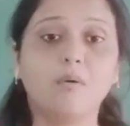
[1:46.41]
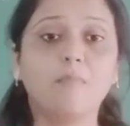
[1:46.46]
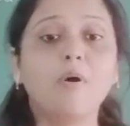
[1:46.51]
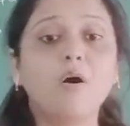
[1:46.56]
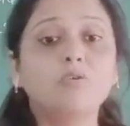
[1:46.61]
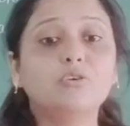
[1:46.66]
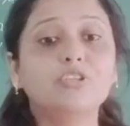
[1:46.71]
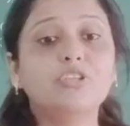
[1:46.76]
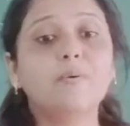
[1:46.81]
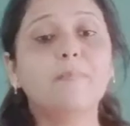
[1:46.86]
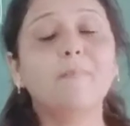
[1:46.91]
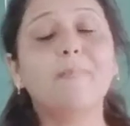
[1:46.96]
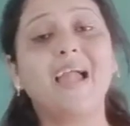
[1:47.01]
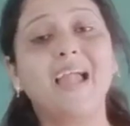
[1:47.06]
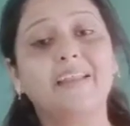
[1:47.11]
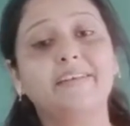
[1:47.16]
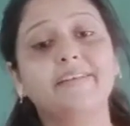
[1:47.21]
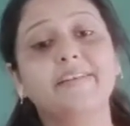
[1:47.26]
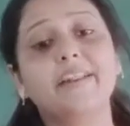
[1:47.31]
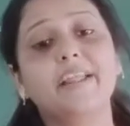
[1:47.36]
About the
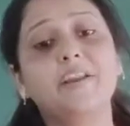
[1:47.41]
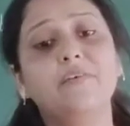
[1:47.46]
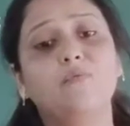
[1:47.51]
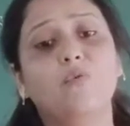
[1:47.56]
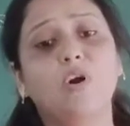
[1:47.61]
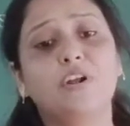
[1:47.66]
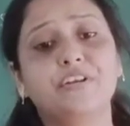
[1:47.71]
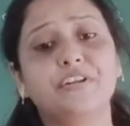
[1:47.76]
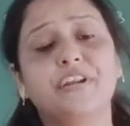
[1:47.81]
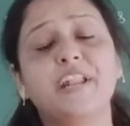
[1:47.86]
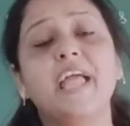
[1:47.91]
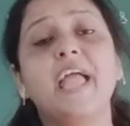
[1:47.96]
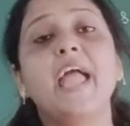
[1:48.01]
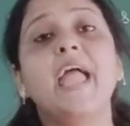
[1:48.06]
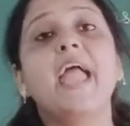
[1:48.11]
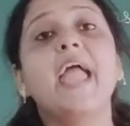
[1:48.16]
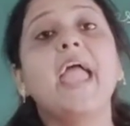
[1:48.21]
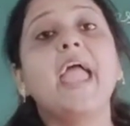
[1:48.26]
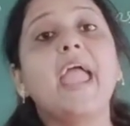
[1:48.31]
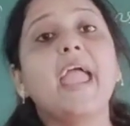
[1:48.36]
matter and water,
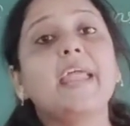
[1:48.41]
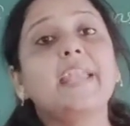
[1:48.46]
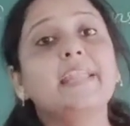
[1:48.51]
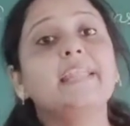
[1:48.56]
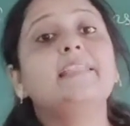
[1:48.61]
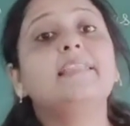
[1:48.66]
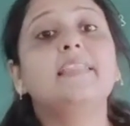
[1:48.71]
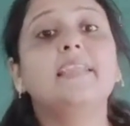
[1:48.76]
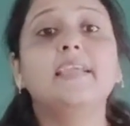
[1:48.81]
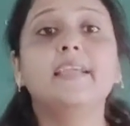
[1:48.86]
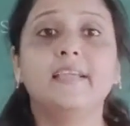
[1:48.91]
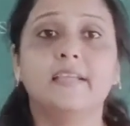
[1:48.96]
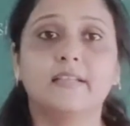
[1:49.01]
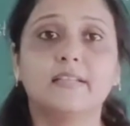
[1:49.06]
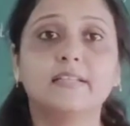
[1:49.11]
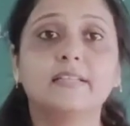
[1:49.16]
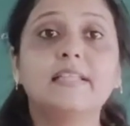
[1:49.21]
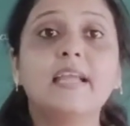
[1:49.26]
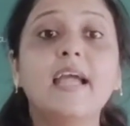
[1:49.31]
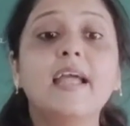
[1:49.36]

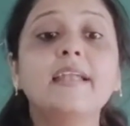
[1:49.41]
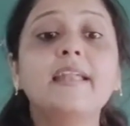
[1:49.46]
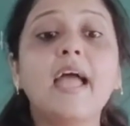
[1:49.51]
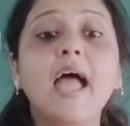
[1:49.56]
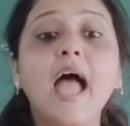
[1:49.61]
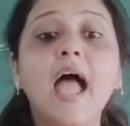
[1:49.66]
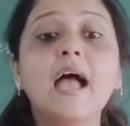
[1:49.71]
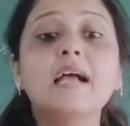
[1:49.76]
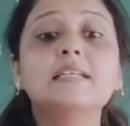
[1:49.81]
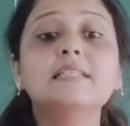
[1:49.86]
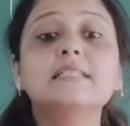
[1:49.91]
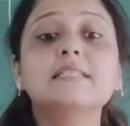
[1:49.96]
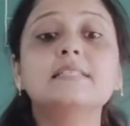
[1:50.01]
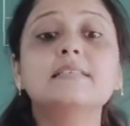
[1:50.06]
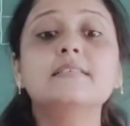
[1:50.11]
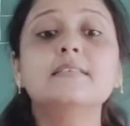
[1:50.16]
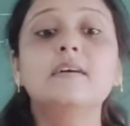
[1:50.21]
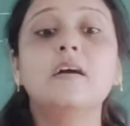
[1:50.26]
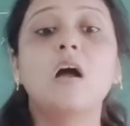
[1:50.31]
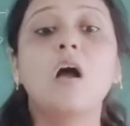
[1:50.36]
anything that has
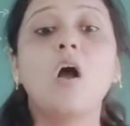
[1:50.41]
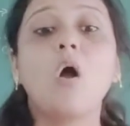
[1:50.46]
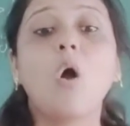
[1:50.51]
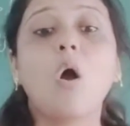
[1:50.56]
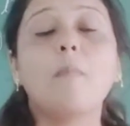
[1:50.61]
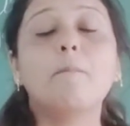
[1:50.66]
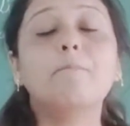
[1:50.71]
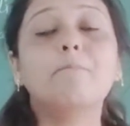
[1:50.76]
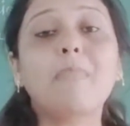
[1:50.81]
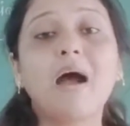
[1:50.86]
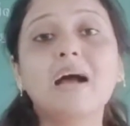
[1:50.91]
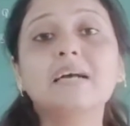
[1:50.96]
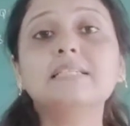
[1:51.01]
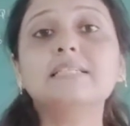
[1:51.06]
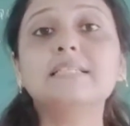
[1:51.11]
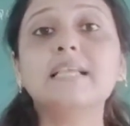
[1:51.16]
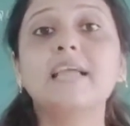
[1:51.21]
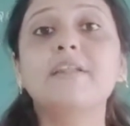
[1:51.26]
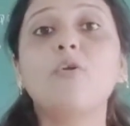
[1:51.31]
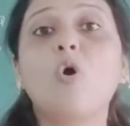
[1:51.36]

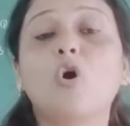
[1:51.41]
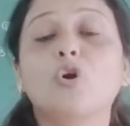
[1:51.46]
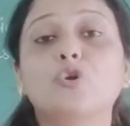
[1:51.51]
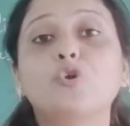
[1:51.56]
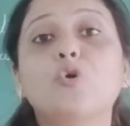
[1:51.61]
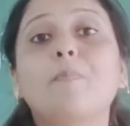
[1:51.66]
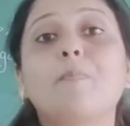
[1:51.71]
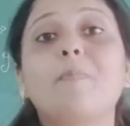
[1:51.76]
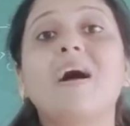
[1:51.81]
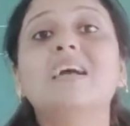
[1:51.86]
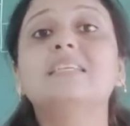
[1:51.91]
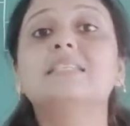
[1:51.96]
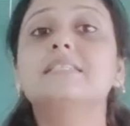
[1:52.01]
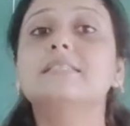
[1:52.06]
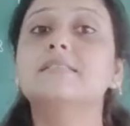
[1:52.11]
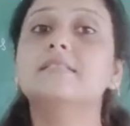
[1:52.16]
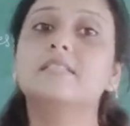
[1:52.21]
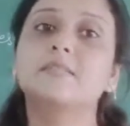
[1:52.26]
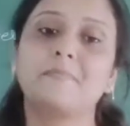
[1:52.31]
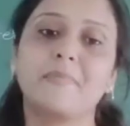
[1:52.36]
mass and
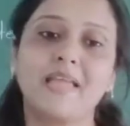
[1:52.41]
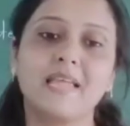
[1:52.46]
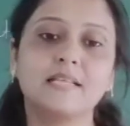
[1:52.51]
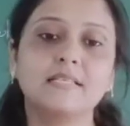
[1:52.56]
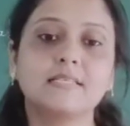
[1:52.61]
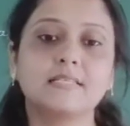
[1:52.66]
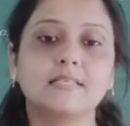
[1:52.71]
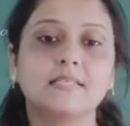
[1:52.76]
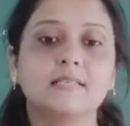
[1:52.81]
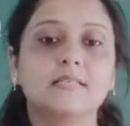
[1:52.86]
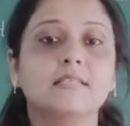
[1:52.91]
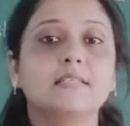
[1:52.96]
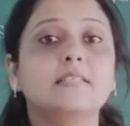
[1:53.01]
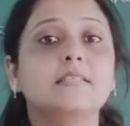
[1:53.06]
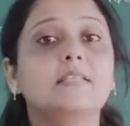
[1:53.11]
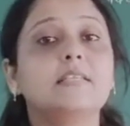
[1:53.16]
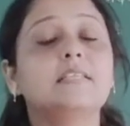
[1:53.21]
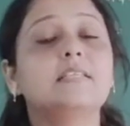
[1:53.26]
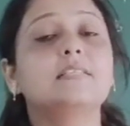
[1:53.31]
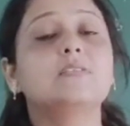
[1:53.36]
occupies the space,
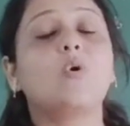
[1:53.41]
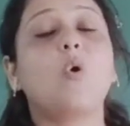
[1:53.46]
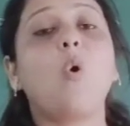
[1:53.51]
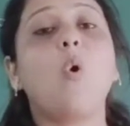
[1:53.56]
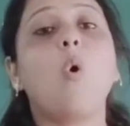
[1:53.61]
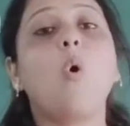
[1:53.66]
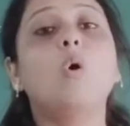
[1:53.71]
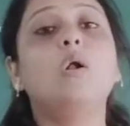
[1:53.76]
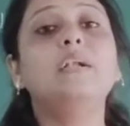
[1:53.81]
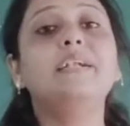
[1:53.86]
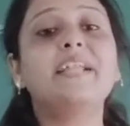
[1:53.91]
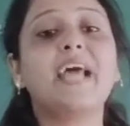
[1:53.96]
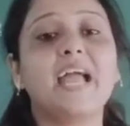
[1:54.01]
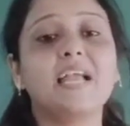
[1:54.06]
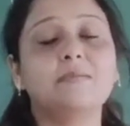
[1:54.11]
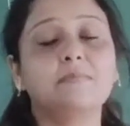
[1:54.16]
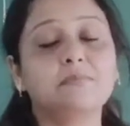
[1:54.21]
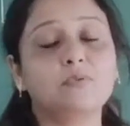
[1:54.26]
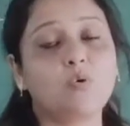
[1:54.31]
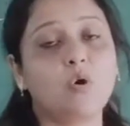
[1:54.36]
these all
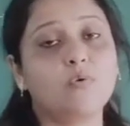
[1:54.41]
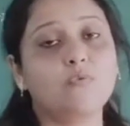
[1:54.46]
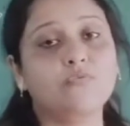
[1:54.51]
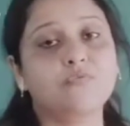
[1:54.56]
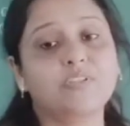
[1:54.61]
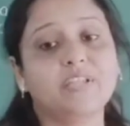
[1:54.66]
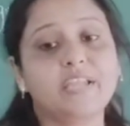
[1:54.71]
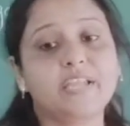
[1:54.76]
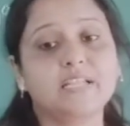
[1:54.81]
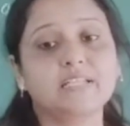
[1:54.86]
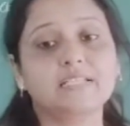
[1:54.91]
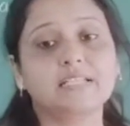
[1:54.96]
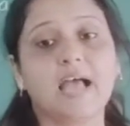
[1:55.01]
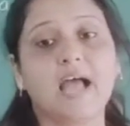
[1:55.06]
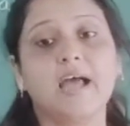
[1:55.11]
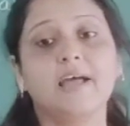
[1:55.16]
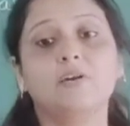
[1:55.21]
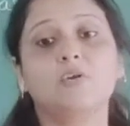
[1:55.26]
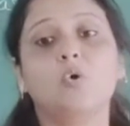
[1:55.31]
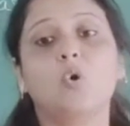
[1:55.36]
types of things
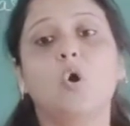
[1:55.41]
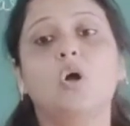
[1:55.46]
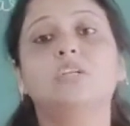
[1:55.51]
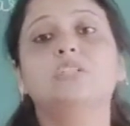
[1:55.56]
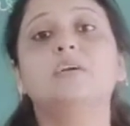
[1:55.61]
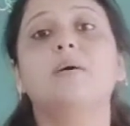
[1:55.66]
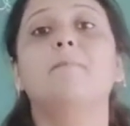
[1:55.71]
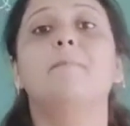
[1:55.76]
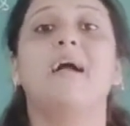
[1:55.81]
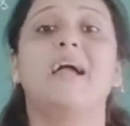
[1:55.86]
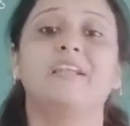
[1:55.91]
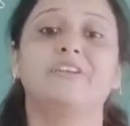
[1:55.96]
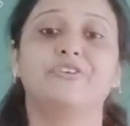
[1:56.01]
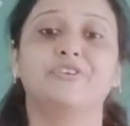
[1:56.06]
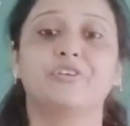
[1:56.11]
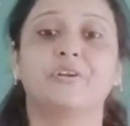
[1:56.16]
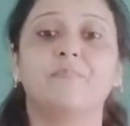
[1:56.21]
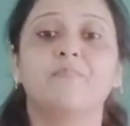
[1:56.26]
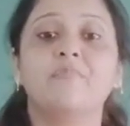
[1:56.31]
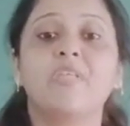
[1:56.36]
are called the
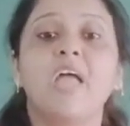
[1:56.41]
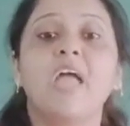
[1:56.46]
matter.